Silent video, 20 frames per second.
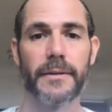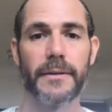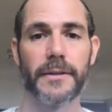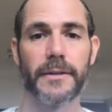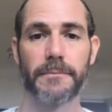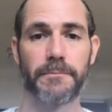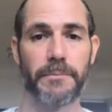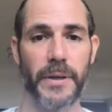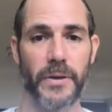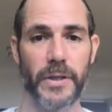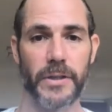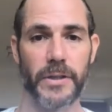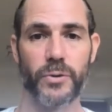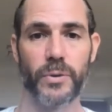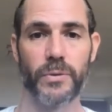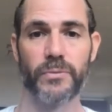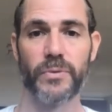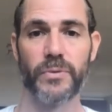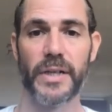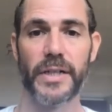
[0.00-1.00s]

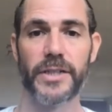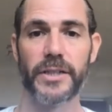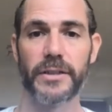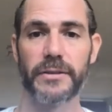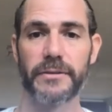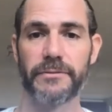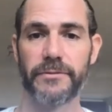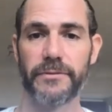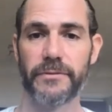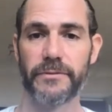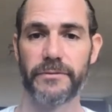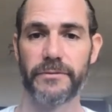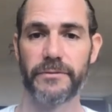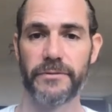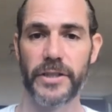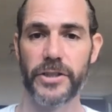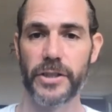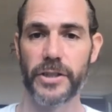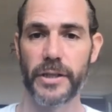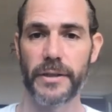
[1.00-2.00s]
spiritual, religious
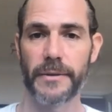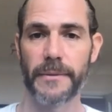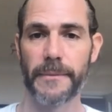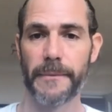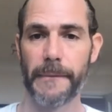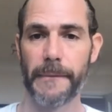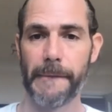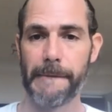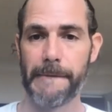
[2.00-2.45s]
vision?